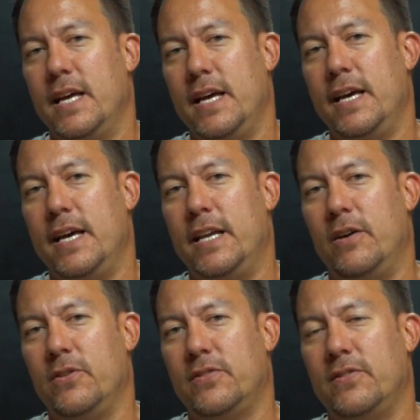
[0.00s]
And
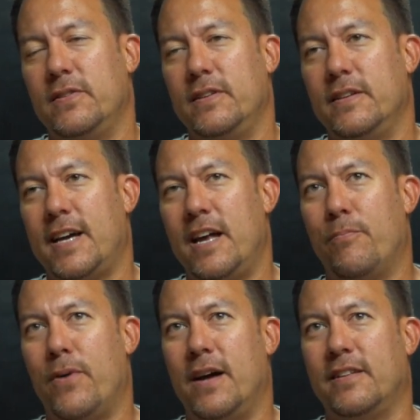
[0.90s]
I was kind
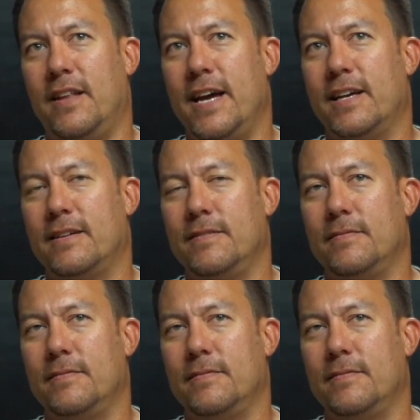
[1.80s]
of brought to light